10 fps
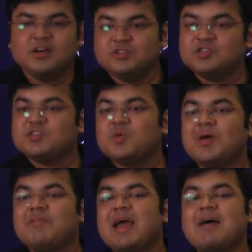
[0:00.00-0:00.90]
Just the
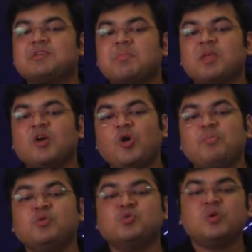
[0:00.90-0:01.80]
way we have something called
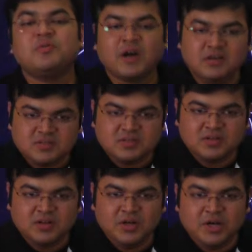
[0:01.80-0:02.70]
mutual funds,
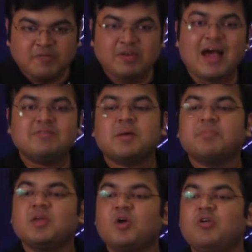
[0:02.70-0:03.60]
we have
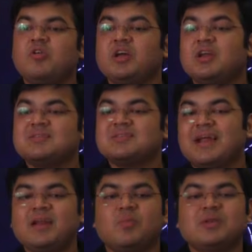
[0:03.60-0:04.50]
something called real
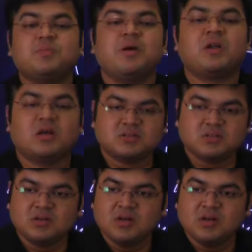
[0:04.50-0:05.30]
estate investment trust.